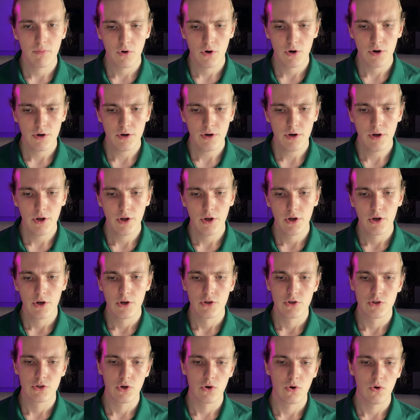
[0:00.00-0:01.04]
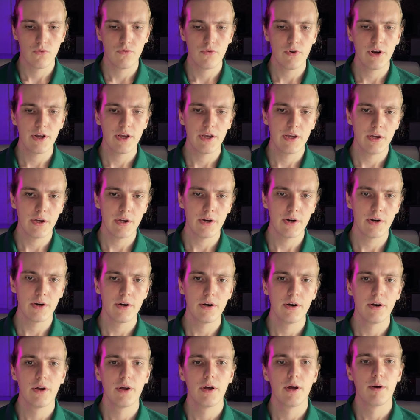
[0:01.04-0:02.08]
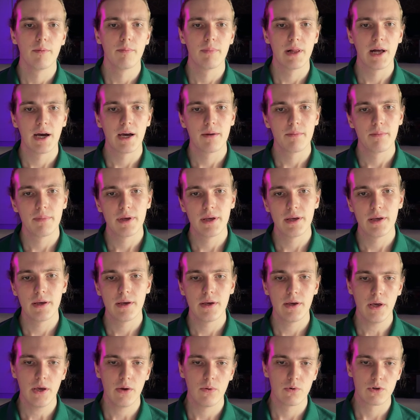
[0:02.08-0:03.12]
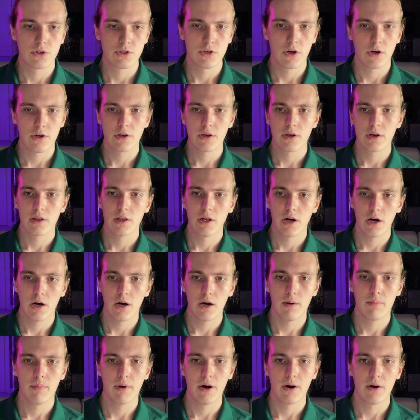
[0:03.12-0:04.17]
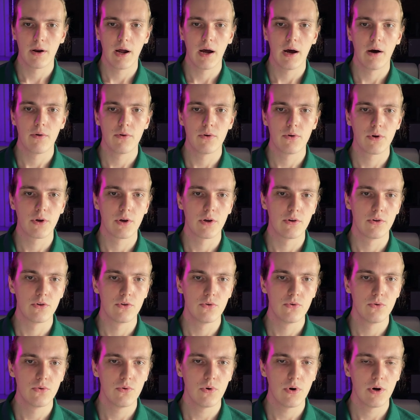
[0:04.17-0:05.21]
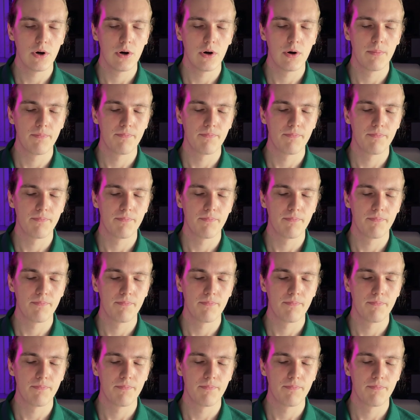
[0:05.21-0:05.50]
more. So over here, Plan B, he was talking a lot about how you can do